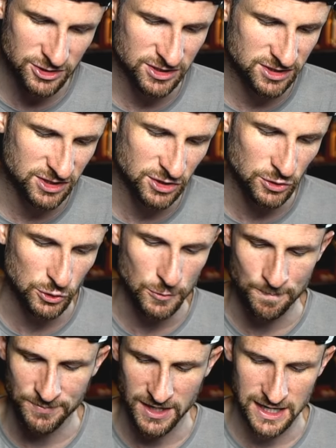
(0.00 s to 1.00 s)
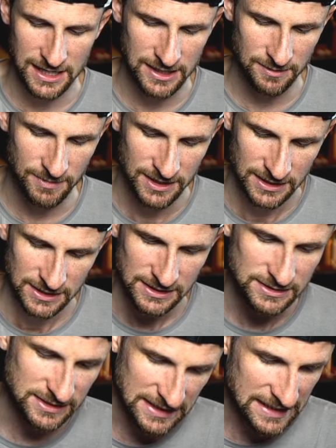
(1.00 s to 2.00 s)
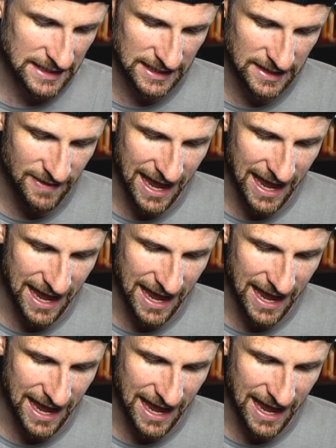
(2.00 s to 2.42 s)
just to get it in